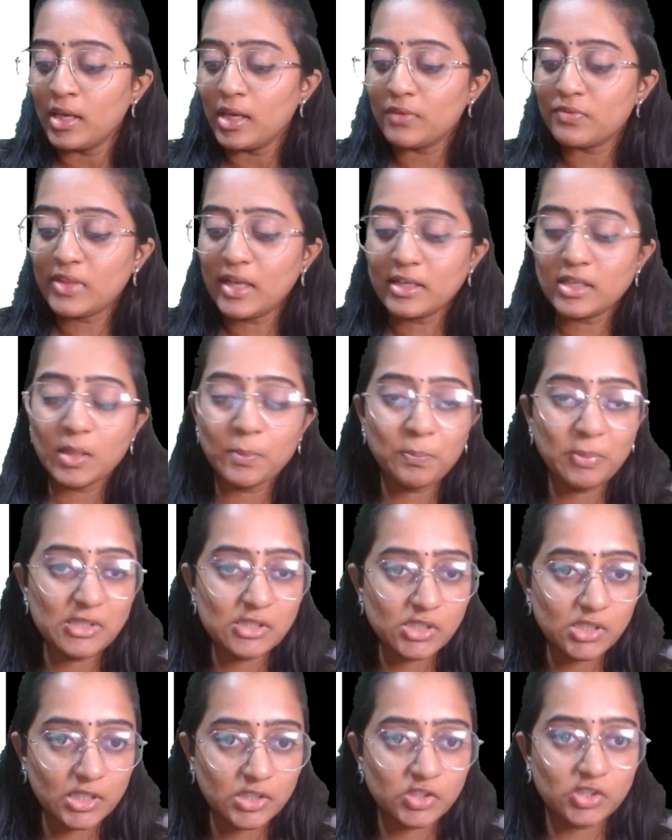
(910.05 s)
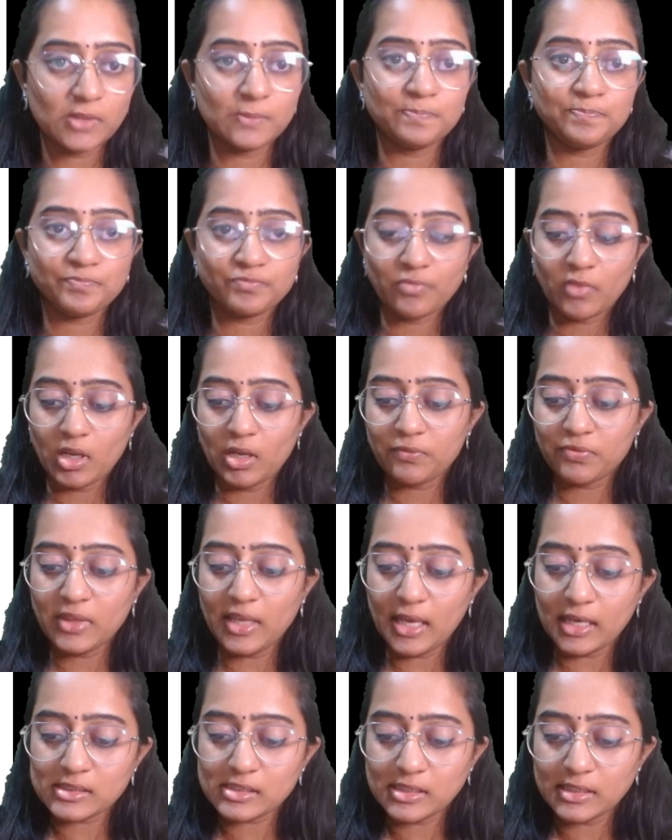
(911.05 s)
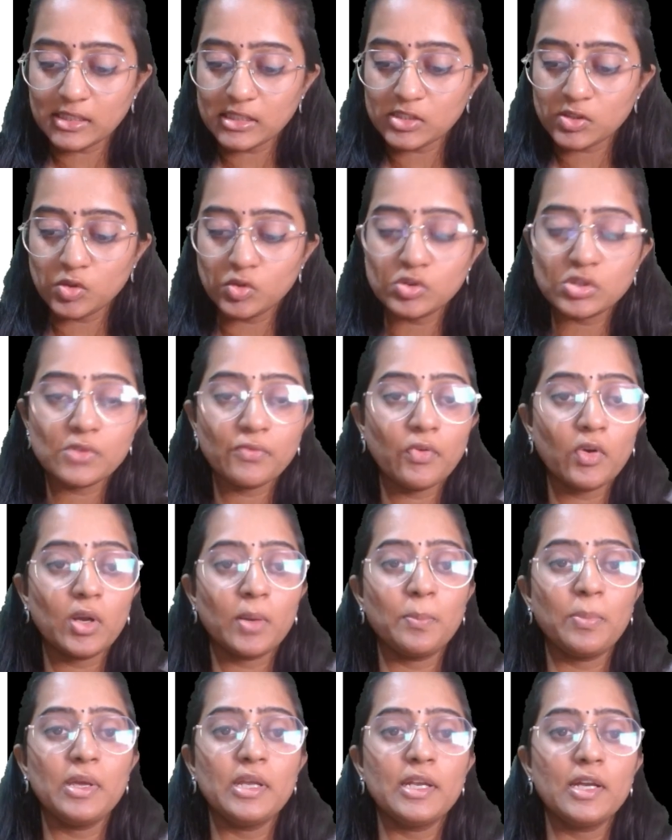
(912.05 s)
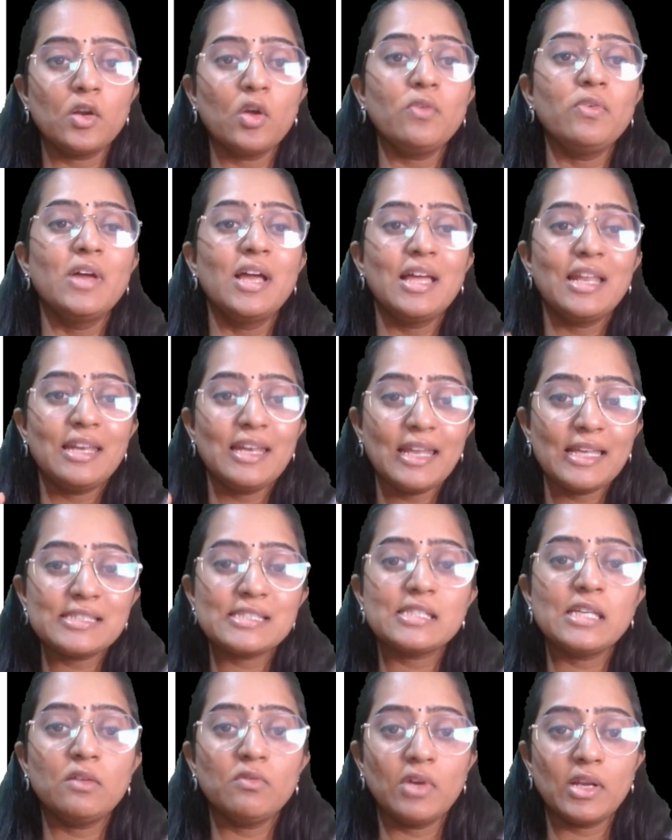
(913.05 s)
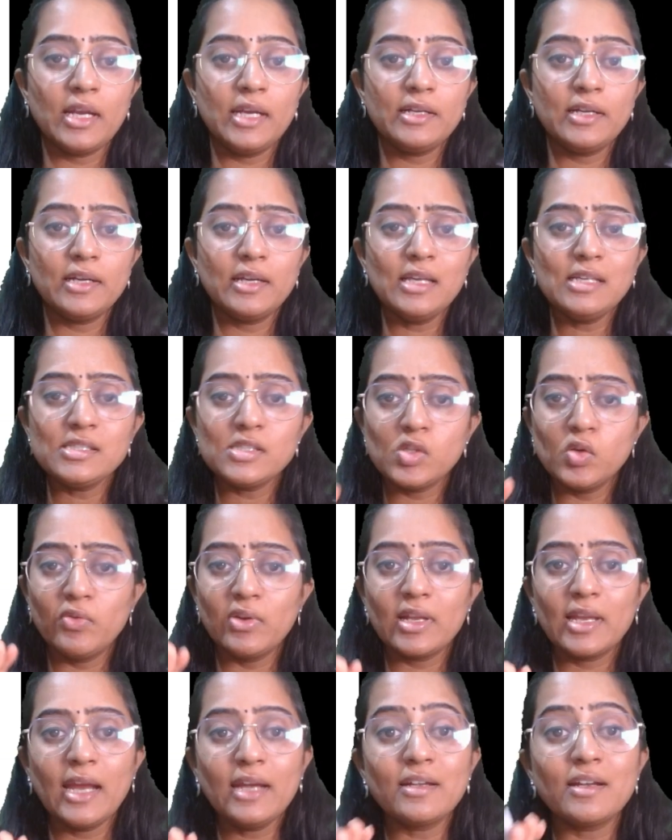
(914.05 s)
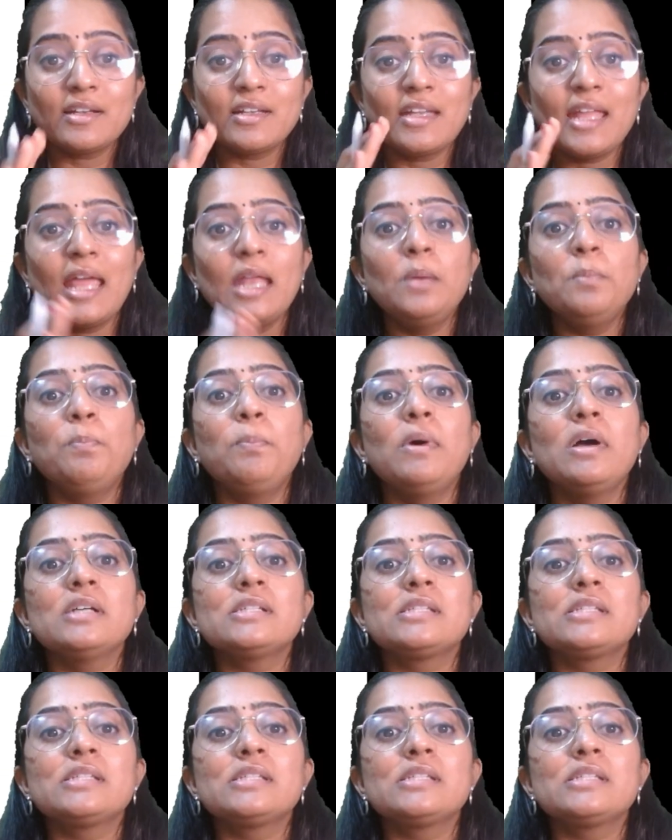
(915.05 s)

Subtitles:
If the depreciation, if the asset is used for a period of less than 180 days, you will get 10%